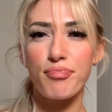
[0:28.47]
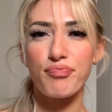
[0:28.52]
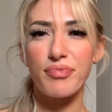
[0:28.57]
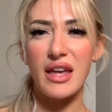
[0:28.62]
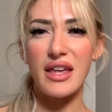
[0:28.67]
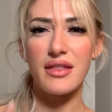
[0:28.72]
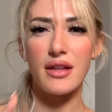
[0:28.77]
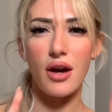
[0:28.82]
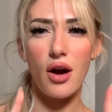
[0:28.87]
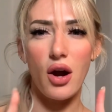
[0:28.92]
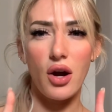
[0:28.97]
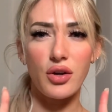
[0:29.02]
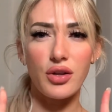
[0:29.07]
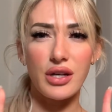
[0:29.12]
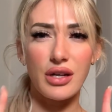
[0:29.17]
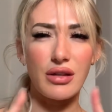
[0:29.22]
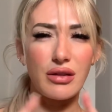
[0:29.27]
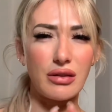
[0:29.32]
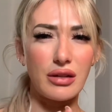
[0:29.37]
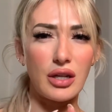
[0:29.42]
They are
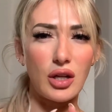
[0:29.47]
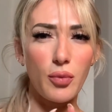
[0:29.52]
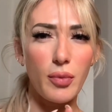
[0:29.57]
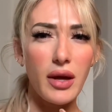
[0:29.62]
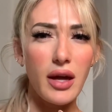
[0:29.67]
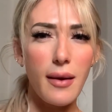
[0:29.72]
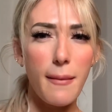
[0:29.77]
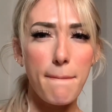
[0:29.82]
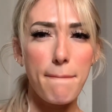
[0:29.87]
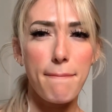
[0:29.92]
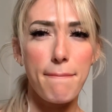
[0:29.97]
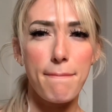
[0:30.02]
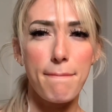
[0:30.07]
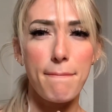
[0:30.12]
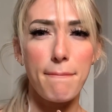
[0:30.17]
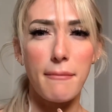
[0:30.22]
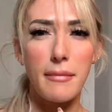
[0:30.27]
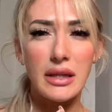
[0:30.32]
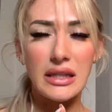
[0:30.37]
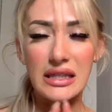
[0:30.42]
like a little bit
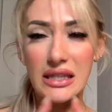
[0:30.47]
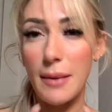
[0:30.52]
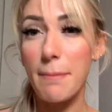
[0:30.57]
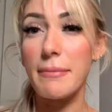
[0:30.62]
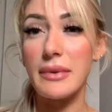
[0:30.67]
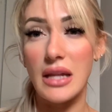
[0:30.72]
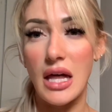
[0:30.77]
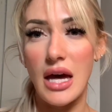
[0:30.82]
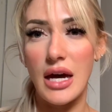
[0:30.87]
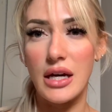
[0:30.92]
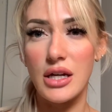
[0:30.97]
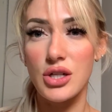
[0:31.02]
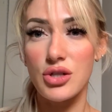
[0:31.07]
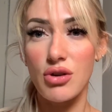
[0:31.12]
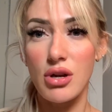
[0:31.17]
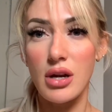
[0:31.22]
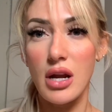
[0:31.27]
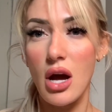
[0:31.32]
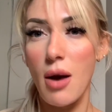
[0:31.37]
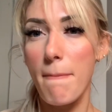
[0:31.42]
lip lined
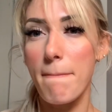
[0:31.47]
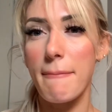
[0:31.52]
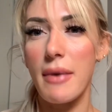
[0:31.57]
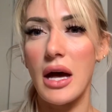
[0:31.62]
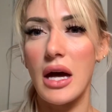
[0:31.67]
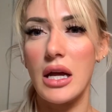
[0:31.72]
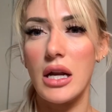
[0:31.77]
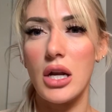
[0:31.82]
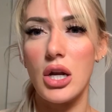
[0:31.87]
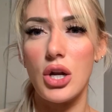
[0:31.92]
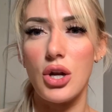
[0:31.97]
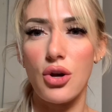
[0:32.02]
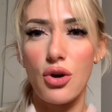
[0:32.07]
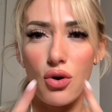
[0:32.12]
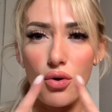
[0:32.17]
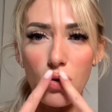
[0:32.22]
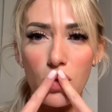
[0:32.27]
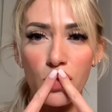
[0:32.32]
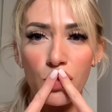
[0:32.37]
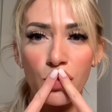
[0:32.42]
right now, but
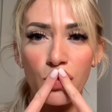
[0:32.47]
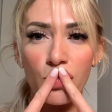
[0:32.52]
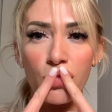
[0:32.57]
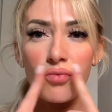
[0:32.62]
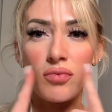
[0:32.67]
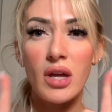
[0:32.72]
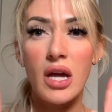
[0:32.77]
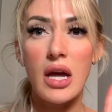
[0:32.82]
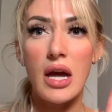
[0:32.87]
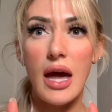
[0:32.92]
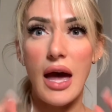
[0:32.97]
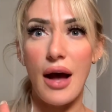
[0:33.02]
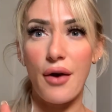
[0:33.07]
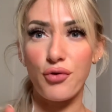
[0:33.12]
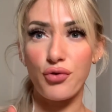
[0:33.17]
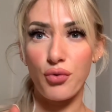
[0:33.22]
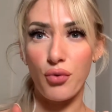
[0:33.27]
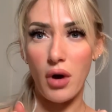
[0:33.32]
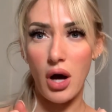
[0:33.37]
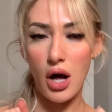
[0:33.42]
no
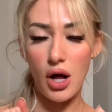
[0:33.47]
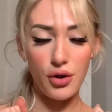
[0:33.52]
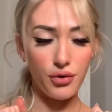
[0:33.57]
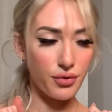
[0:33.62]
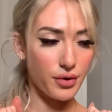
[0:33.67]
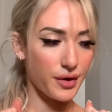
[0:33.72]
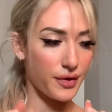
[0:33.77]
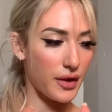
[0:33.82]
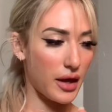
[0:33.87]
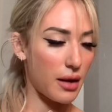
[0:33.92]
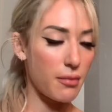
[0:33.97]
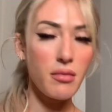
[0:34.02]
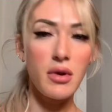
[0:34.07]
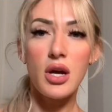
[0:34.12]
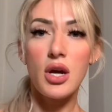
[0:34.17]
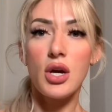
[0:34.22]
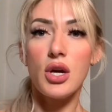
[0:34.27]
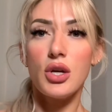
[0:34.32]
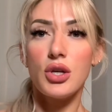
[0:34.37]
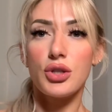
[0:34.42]
actual color on them.
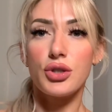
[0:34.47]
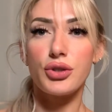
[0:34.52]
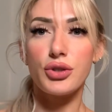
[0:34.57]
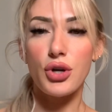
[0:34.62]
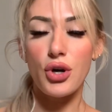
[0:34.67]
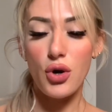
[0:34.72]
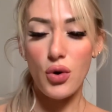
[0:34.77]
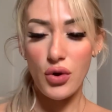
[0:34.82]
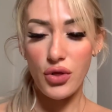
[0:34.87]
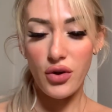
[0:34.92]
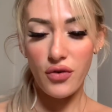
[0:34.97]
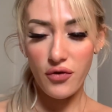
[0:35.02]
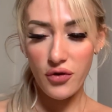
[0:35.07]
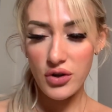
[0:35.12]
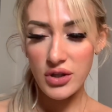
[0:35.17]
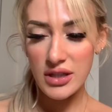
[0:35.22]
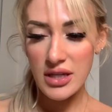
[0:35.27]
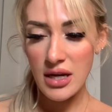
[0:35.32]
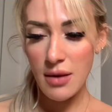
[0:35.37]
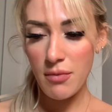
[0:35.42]
So the
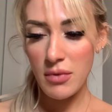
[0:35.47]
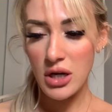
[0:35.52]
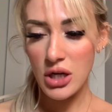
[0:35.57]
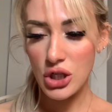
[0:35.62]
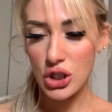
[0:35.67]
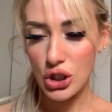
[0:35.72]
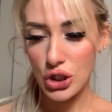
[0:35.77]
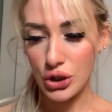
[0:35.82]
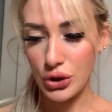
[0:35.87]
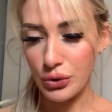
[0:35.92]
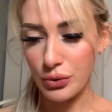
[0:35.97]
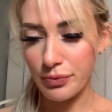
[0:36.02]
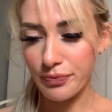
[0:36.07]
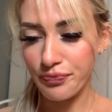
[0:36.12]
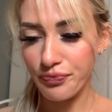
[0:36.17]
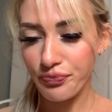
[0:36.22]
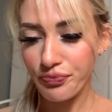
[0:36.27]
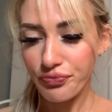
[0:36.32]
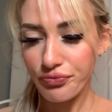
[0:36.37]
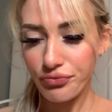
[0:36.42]
first thing I'm going to do,
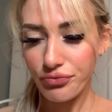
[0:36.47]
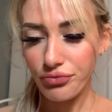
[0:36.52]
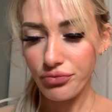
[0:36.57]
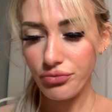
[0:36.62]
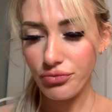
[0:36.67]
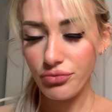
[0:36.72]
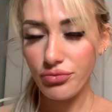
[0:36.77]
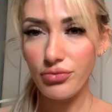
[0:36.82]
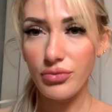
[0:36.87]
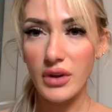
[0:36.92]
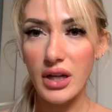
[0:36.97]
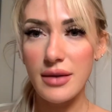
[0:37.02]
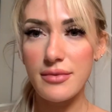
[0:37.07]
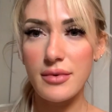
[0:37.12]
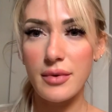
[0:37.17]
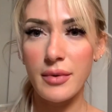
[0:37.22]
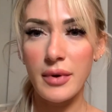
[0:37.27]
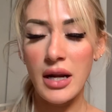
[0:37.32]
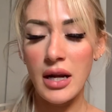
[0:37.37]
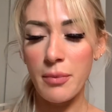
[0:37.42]
I'm
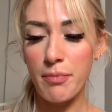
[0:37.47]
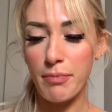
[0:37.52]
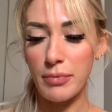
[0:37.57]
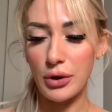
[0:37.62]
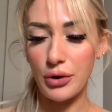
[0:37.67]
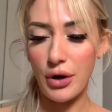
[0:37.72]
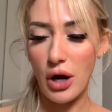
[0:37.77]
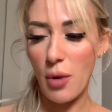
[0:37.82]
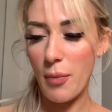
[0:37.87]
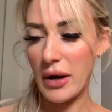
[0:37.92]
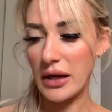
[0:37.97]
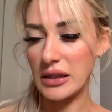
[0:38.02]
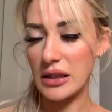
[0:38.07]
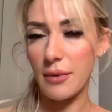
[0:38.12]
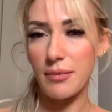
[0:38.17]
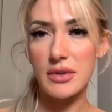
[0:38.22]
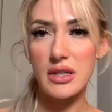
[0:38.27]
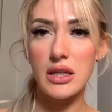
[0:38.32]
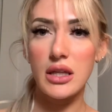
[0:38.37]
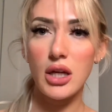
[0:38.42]
going to kind of blur out my
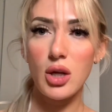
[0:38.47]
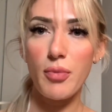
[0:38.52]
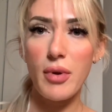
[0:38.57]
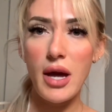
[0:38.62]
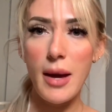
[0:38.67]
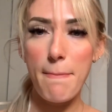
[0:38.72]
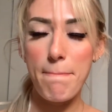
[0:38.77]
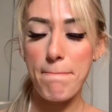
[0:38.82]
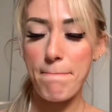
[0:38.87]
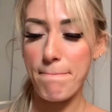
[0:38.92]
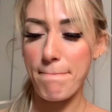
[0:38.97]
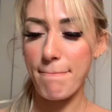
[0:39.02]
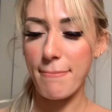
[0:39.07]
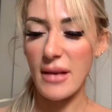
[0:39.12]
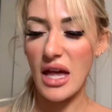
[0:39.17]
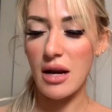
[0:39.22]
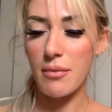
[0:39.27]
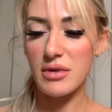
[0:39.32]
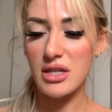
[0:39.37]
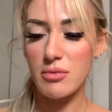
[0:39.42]
lips a little bit.
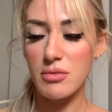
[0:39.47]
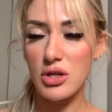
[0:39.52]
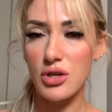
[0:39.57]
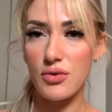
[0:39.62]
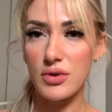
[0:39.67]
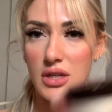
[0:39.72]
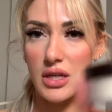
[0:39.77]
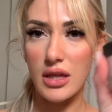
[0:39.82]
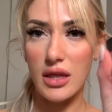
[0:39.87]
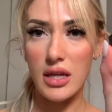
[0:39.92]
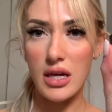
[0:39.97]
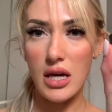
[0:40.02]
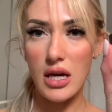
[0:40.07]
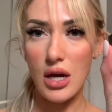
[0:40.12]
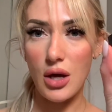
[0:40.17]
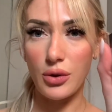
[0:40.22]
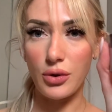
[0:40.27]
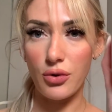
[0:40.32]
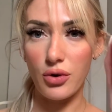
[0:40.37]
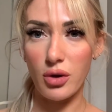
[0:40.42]
I'm just going to be using the
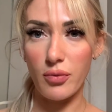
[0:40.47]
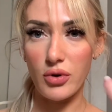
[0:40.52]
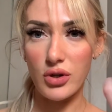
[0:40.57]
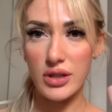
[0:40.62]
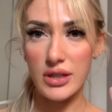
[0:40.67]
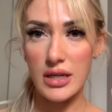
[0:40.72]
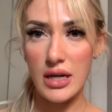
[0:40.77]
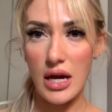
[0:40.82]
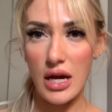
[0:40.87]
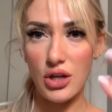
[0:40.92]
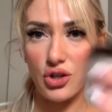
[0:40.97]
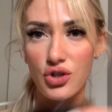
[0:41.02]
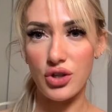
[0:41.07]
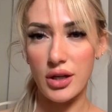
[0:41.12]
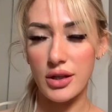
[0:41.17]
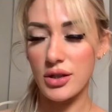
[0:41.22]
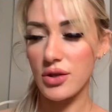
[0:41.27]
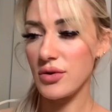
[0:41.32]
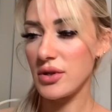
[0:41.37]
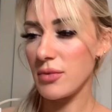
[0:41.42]
Mercier
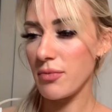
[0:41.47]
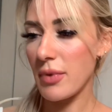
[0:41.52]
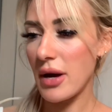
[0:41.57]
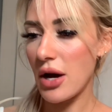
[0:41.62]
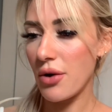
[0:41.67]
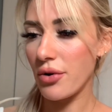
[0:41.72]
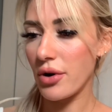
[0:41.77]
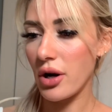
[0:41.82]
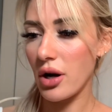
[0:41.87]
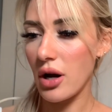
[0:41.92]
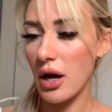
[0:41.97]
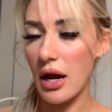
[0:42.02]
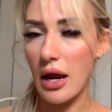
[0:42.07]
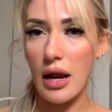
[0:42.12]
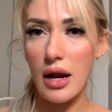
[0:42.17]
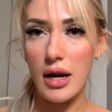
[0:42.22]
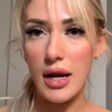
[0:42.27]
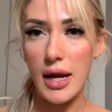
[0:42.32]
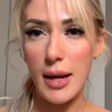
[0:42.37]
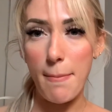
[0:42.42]
translucent powder
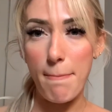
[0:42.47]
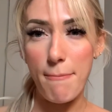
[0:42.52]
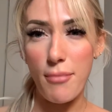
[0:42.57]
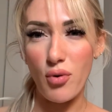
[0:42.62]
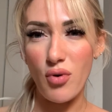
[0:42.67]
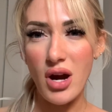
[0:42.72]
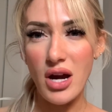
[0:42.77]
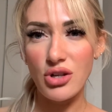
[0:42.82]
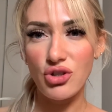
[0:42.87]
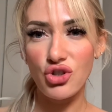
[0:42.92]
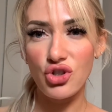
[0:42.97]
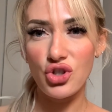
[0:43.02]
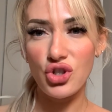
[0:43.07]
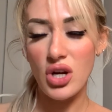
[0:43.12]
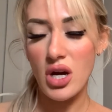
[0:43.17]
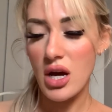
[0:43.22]
and a brush.